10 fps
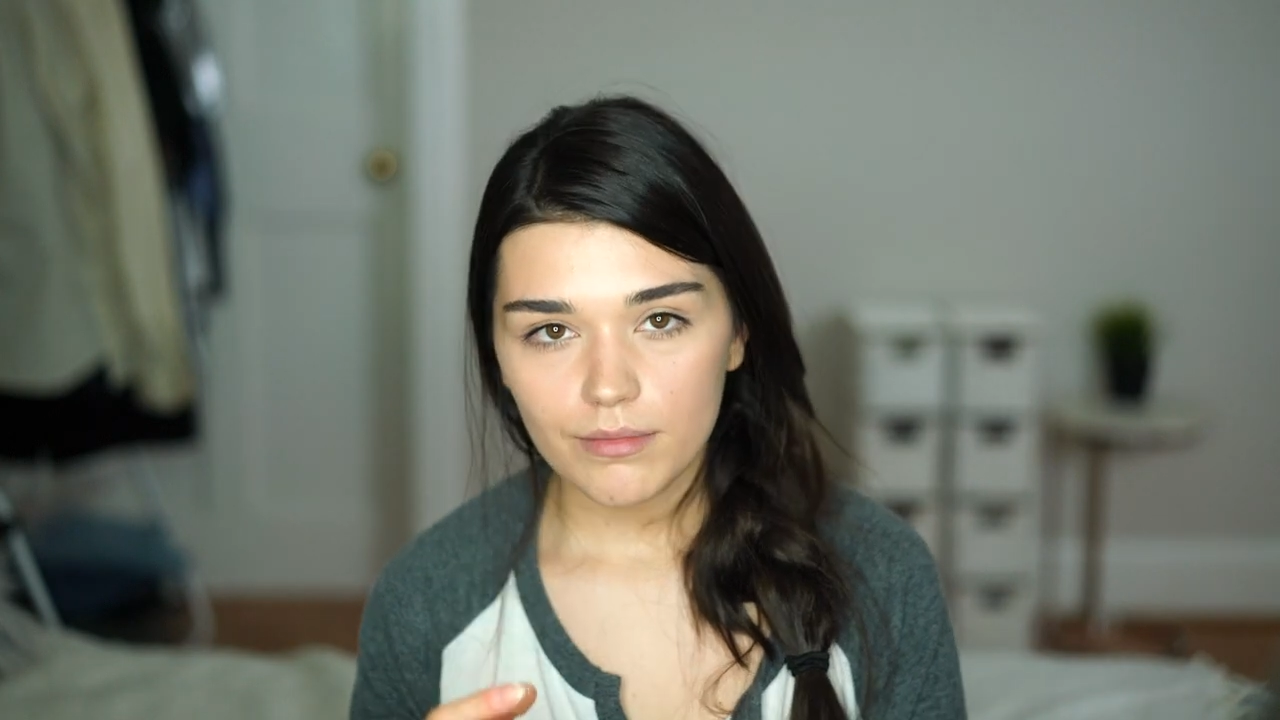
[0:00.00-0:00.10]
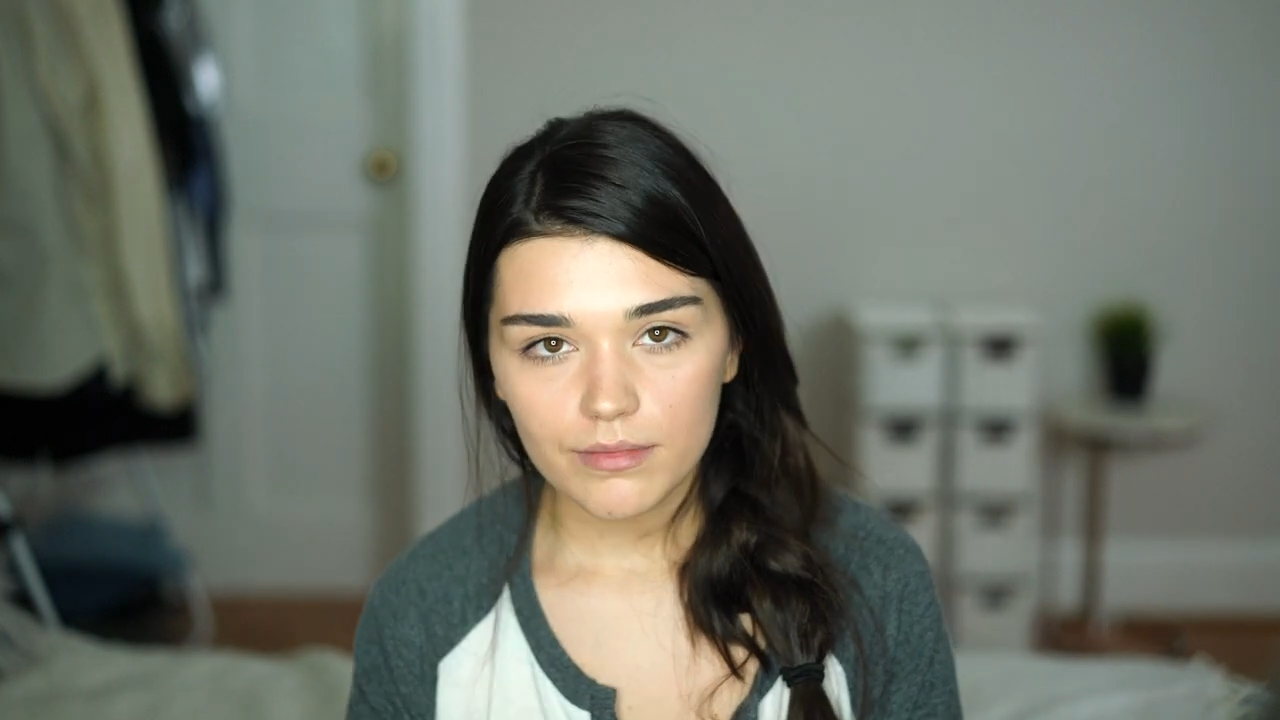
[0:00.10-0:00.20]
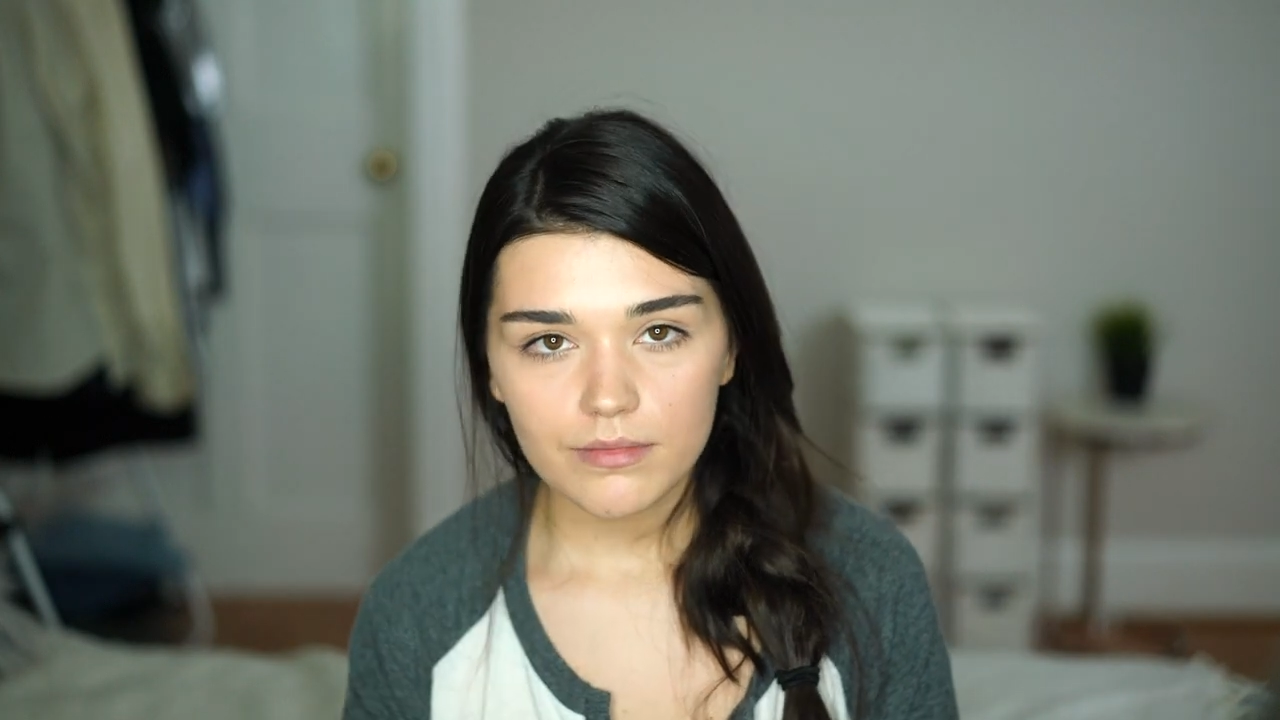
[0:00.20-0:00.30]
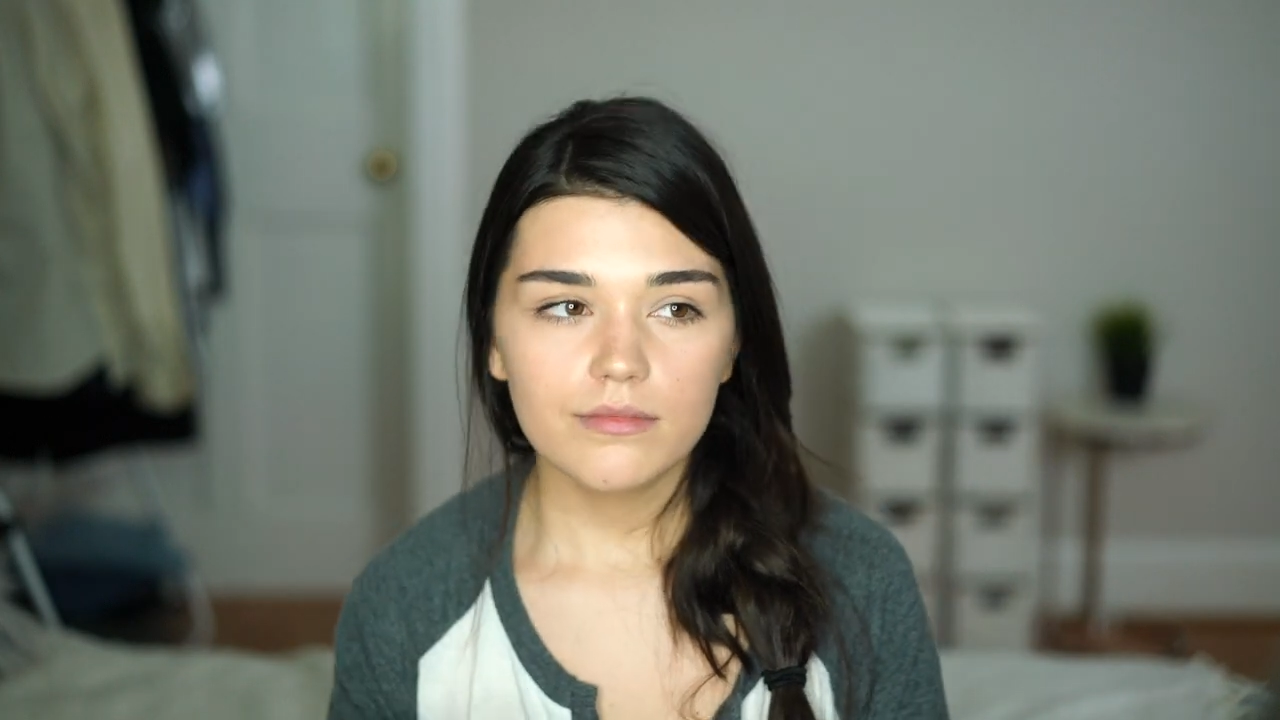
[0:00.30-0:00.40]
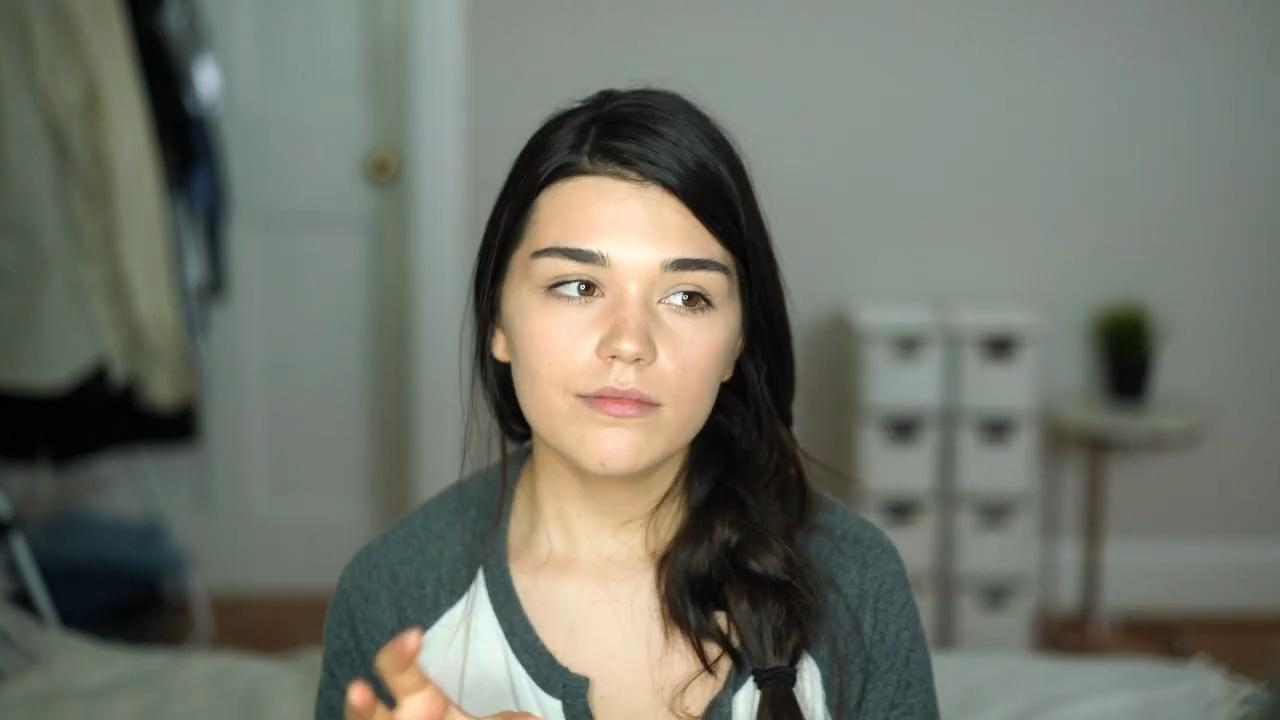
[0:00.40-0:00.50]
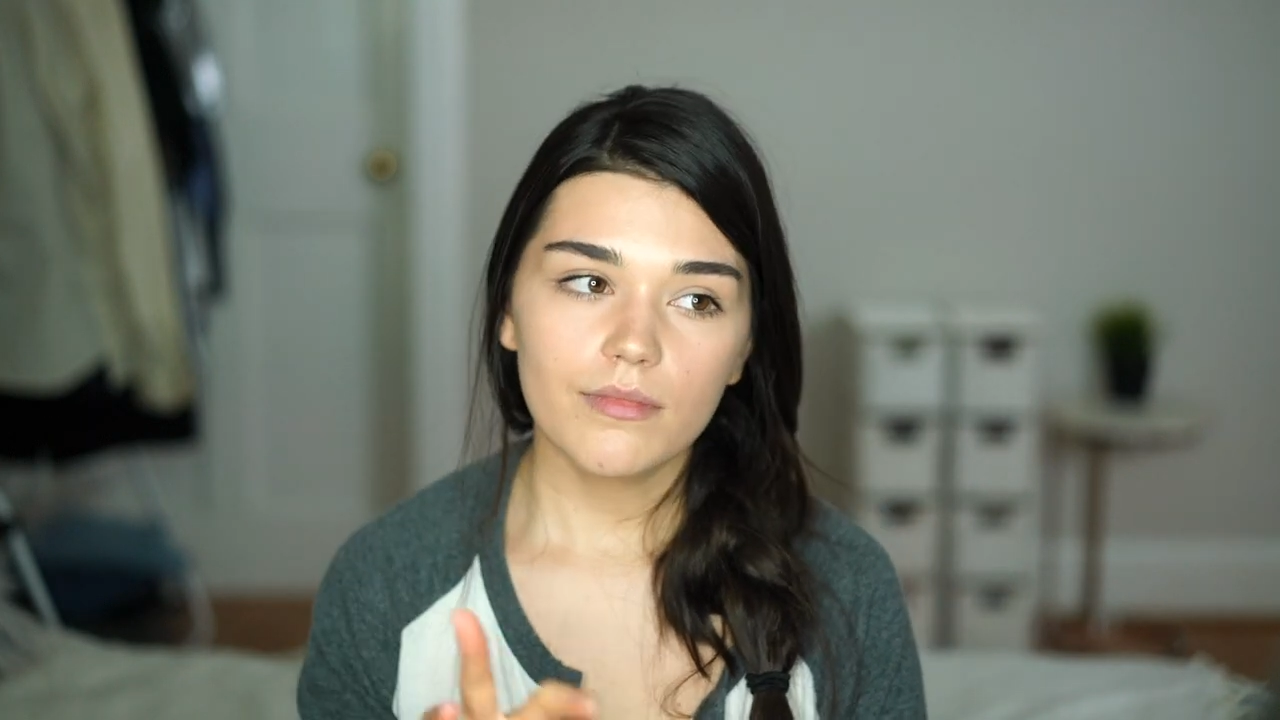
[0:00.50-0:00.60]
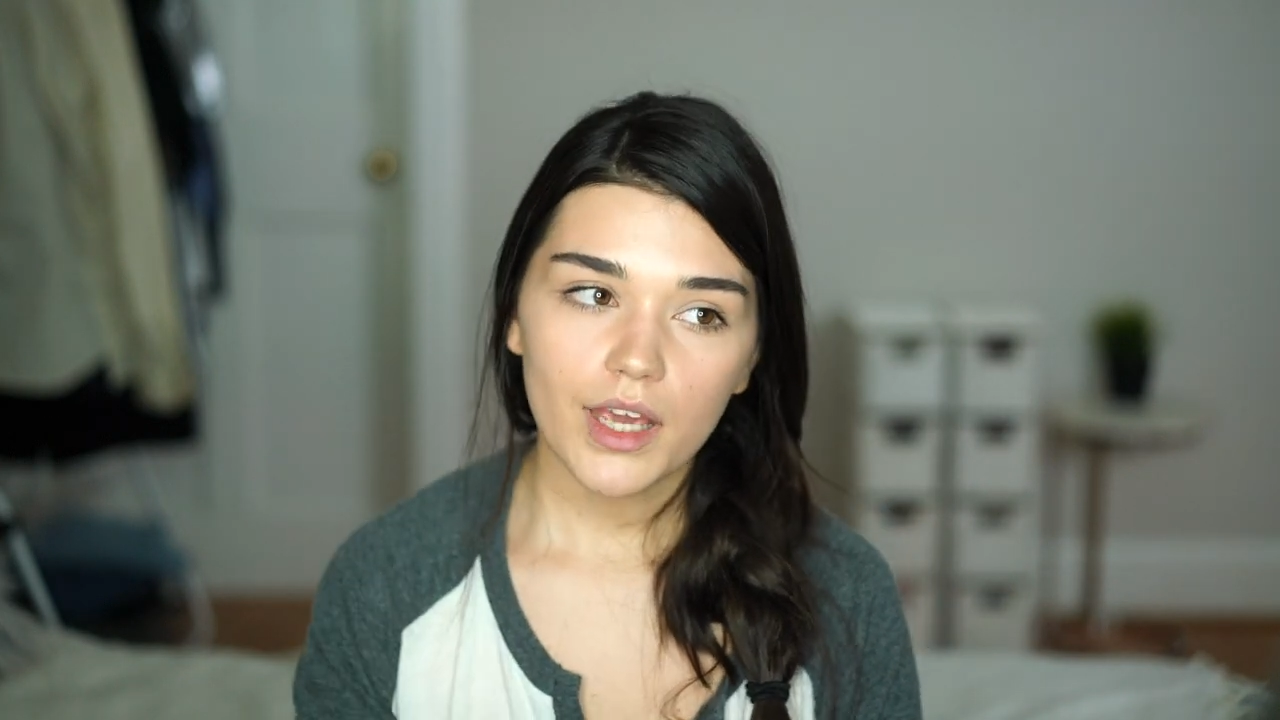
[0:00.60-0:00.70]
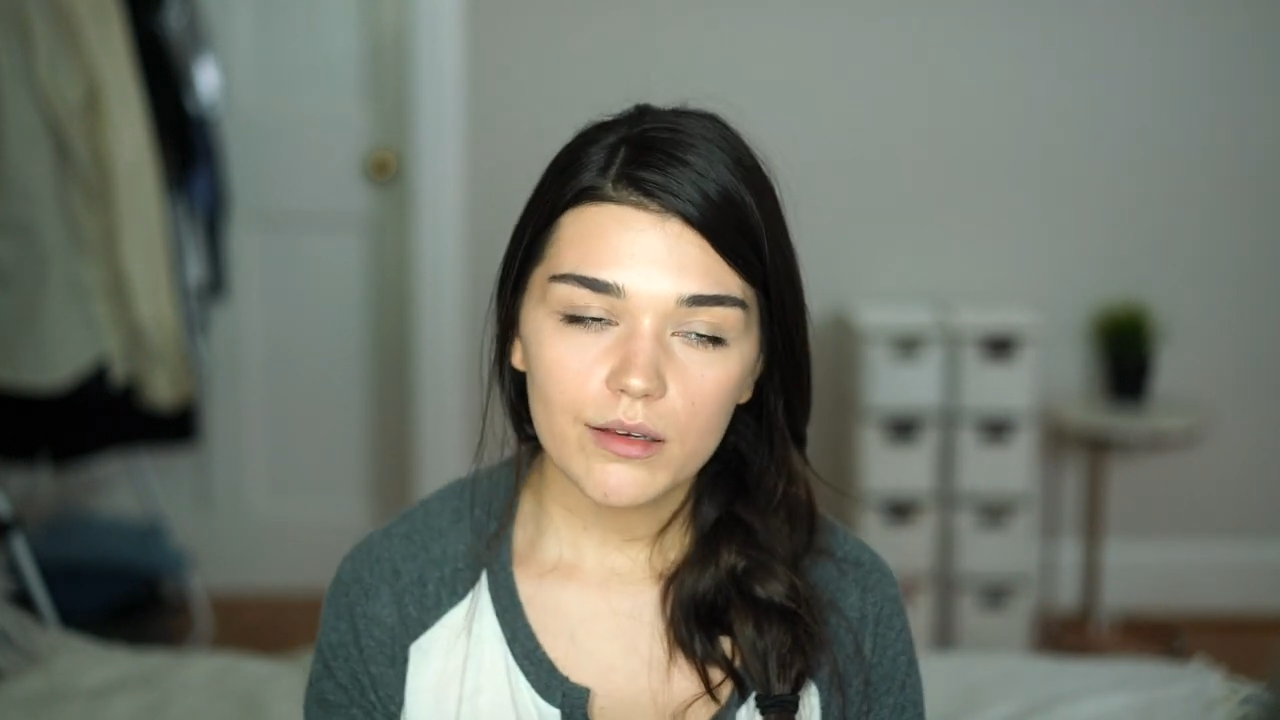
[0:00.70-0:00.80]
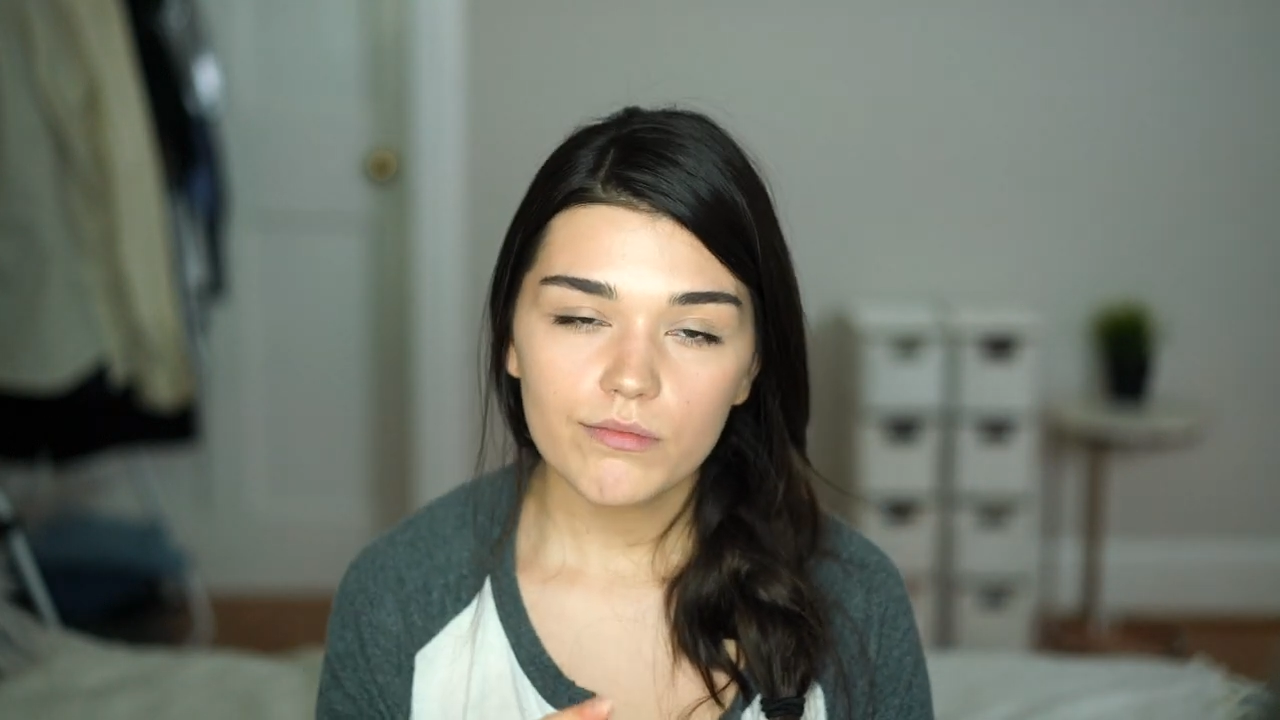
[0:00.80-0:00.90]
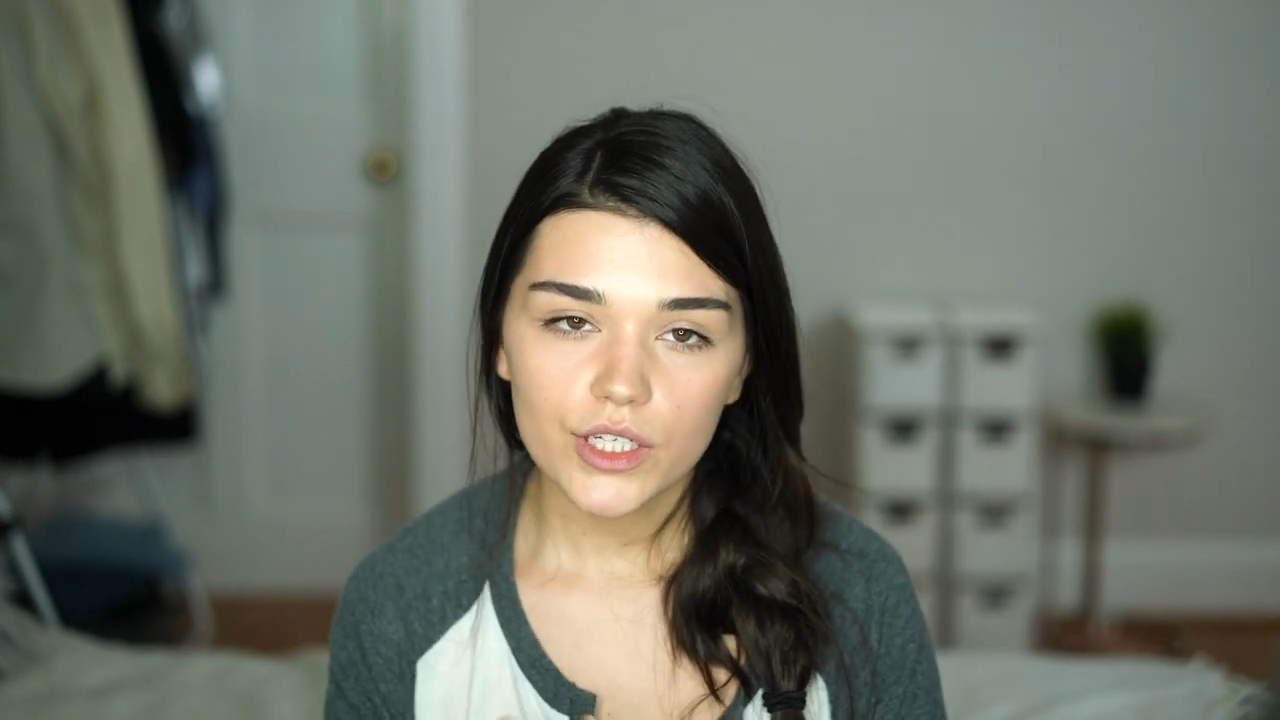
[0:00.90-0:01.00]

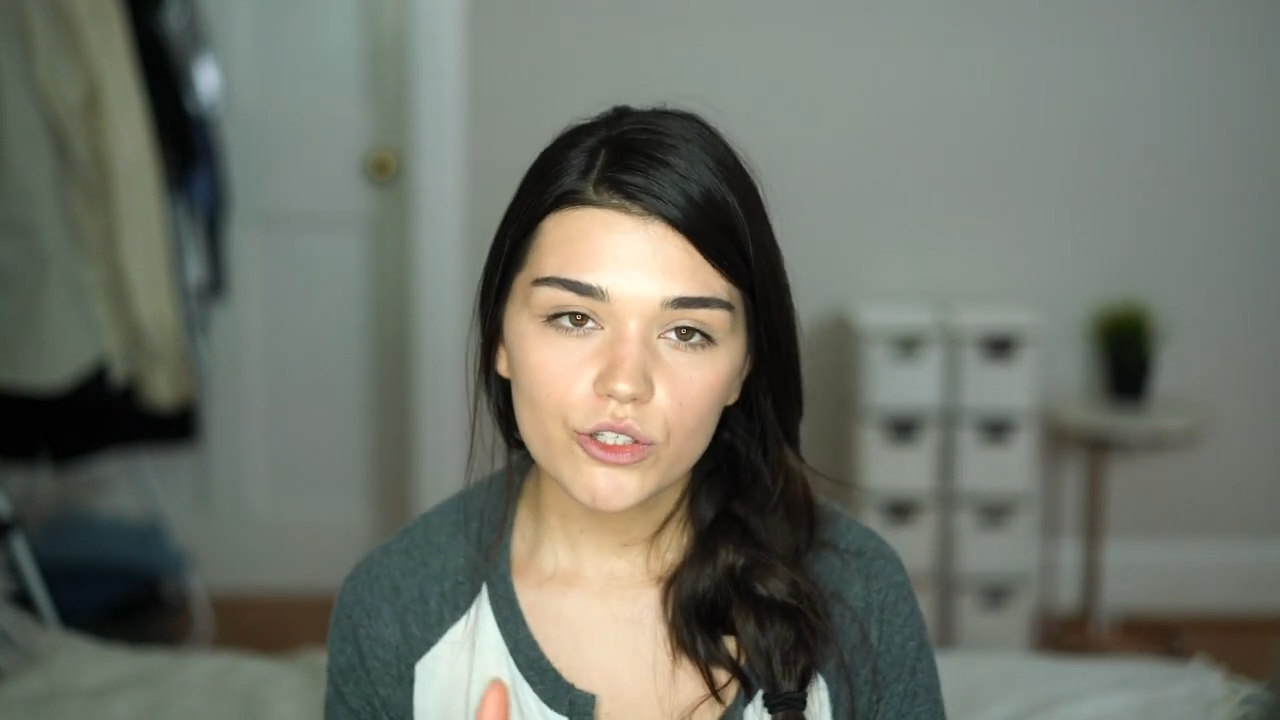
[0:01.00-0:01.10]
may be